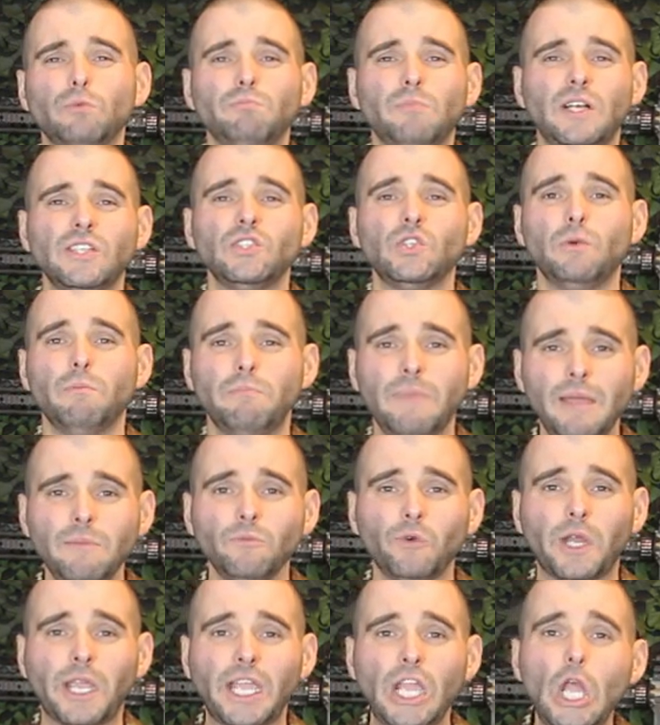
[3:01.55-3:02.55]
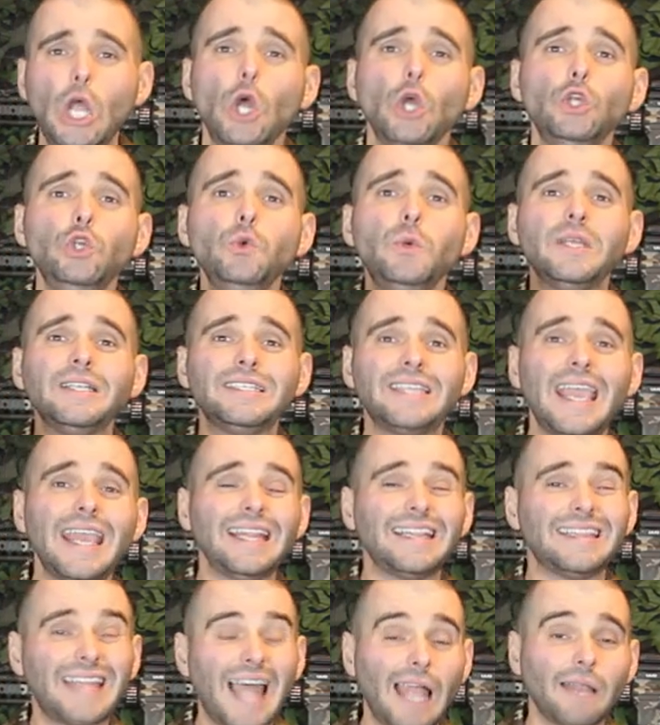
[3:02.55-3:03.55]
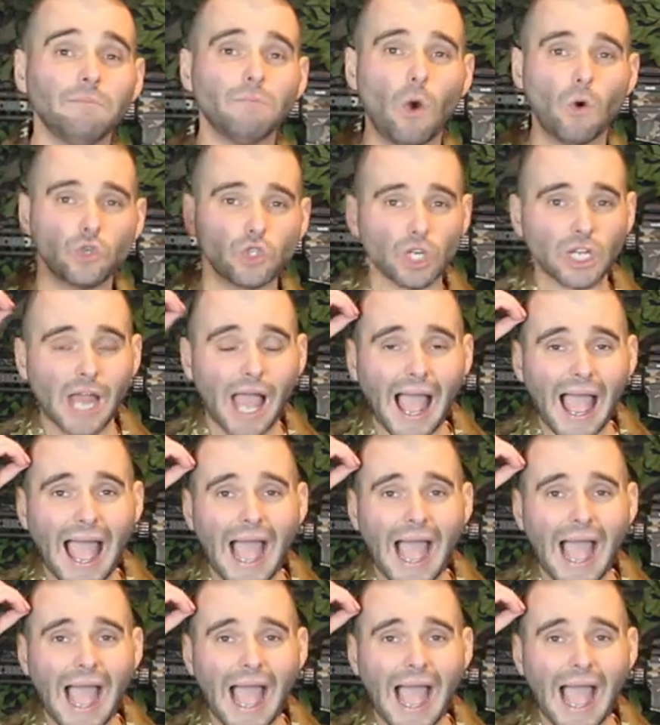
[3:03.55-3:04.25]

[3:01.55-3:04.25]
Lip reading: muscle memory, you can take that motion